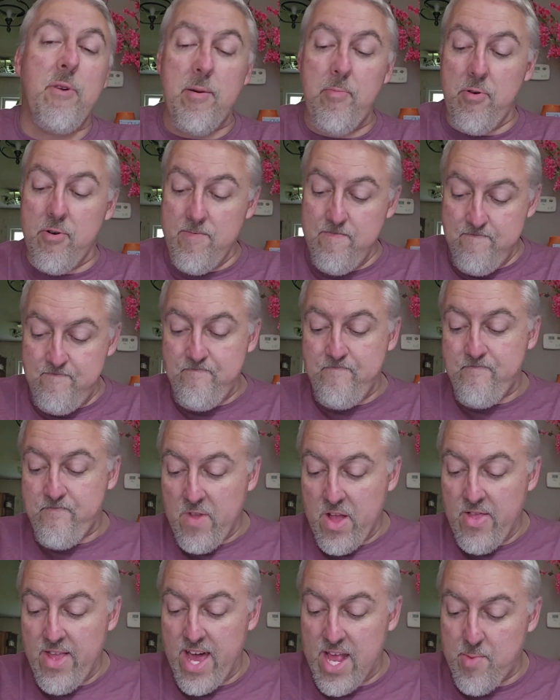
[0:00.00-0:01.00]
people.
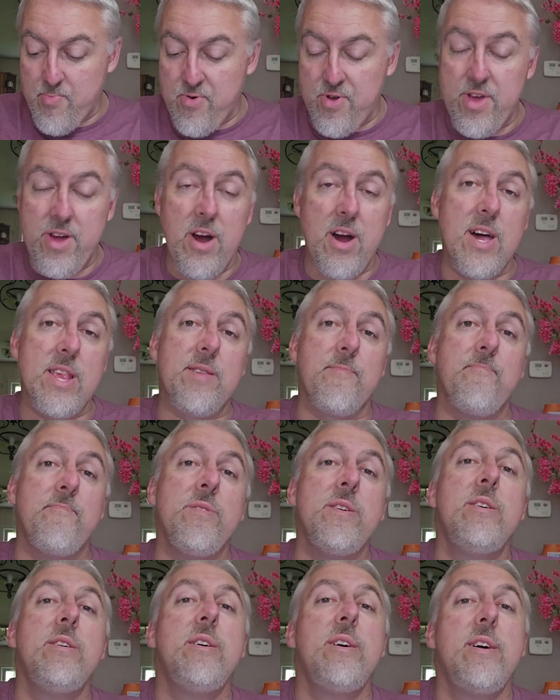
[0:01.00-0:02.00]
That's pretty awesome.
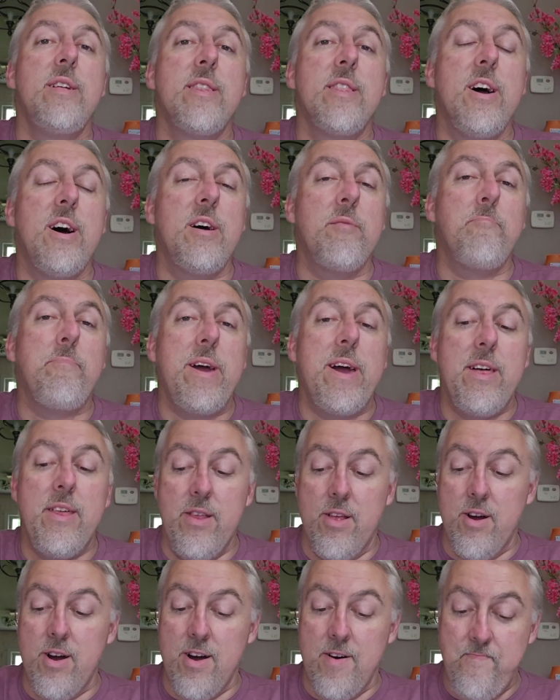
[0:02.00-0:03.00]
Not bad
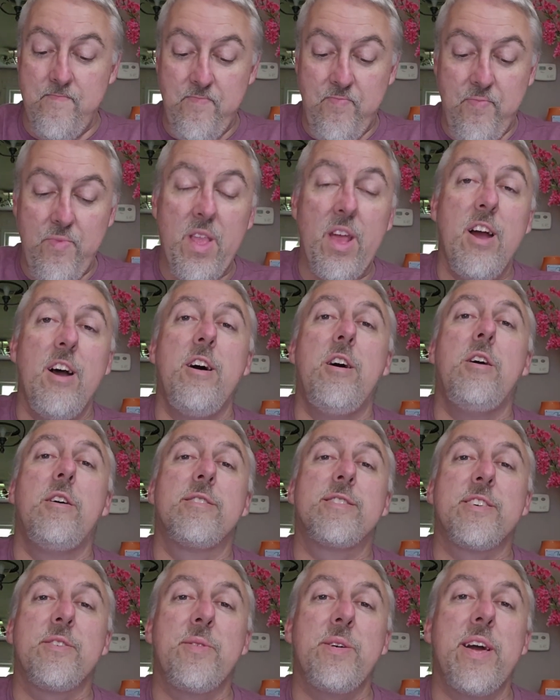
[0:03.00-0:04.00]
at all.
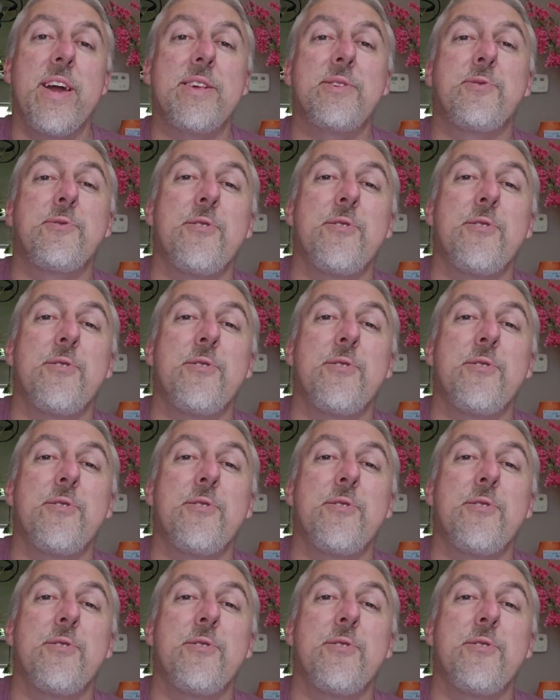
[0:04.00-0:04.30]
On to the next